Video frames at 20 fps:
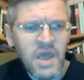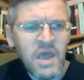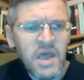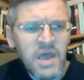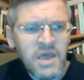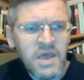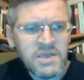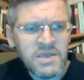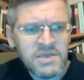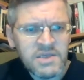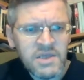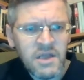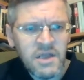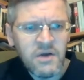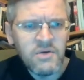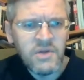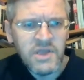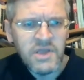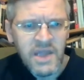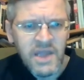He
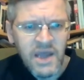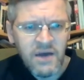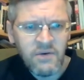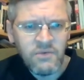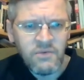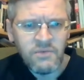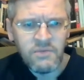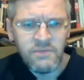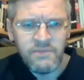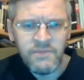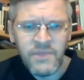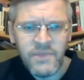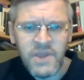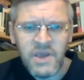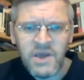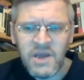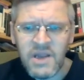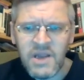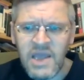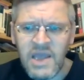slowly knelt,
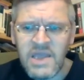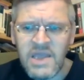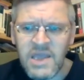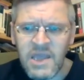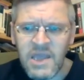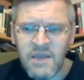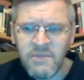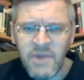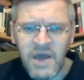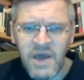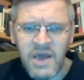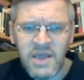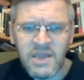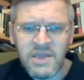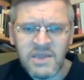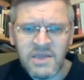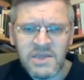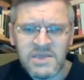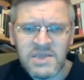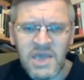an aching
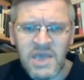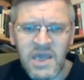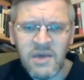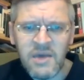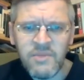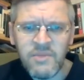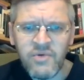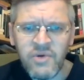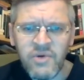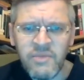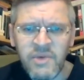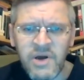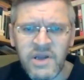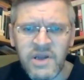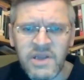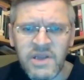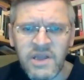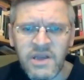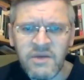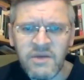pain in his hip
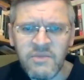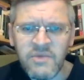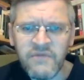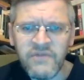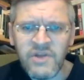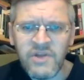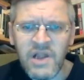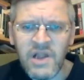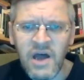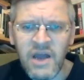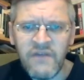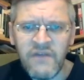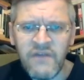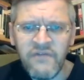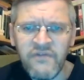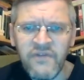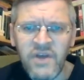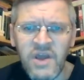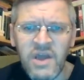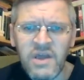reminding him of the life
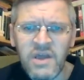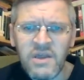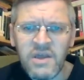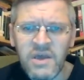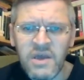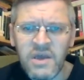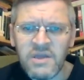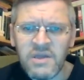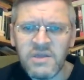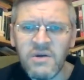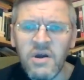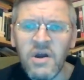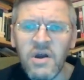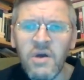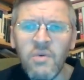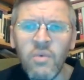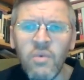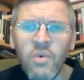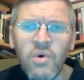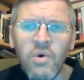that had
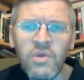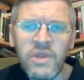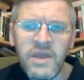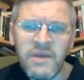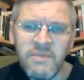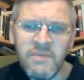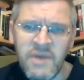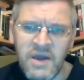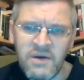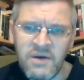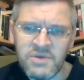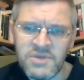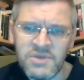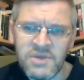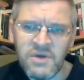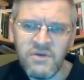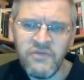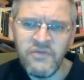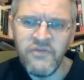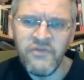worn him out
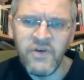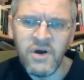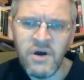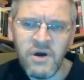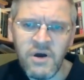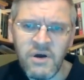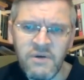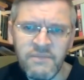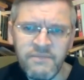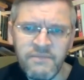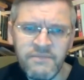so far.